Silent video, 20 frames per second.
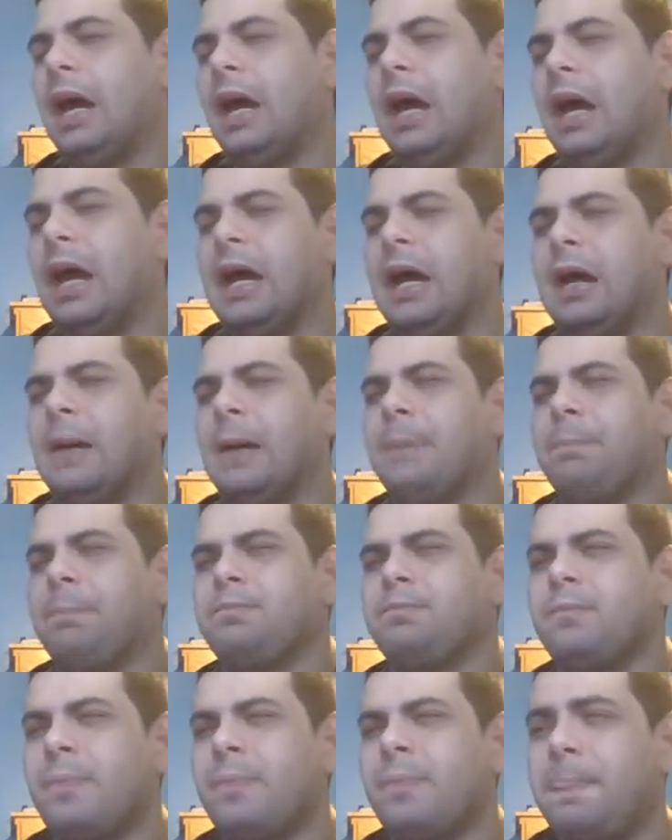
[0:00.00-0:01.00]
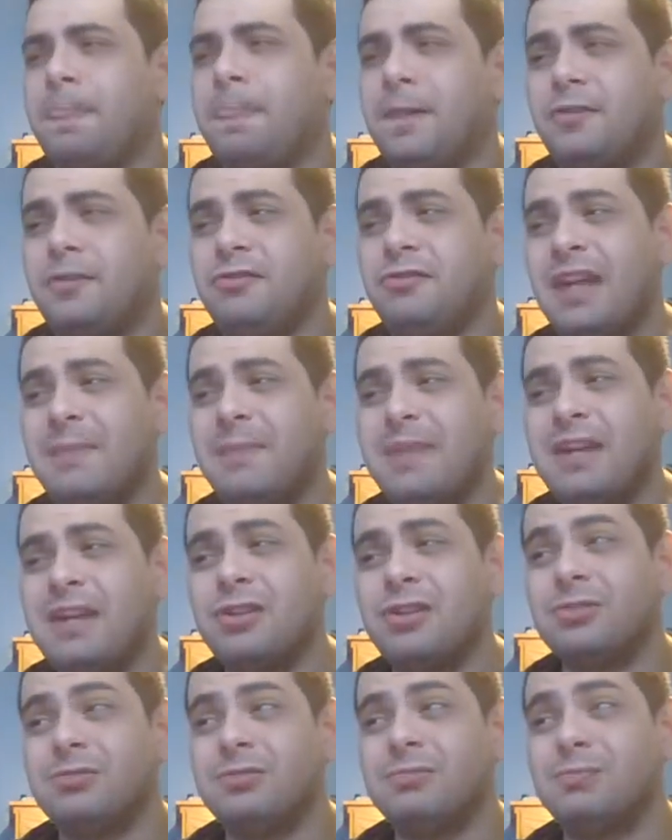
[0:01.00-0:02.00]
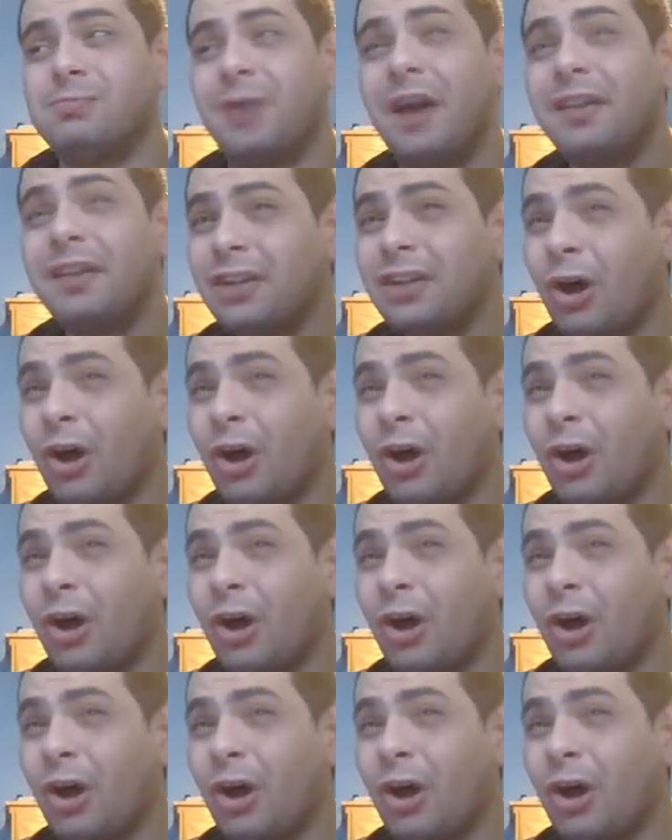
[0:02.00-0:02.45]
Um, so that made her probably